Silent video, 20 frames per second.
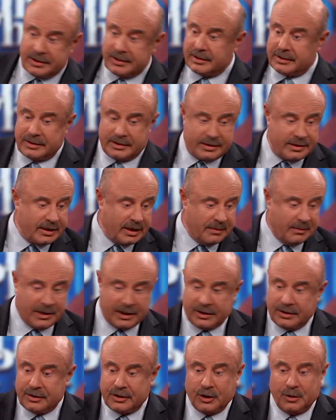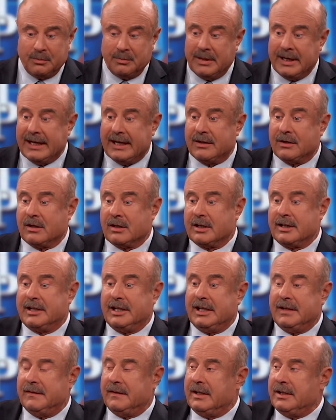somebody, you two met on a
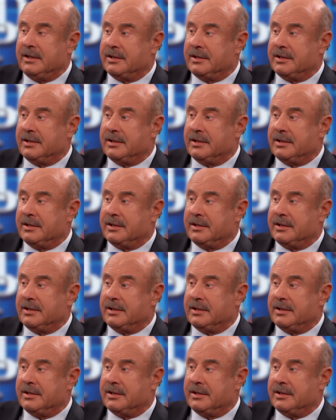TV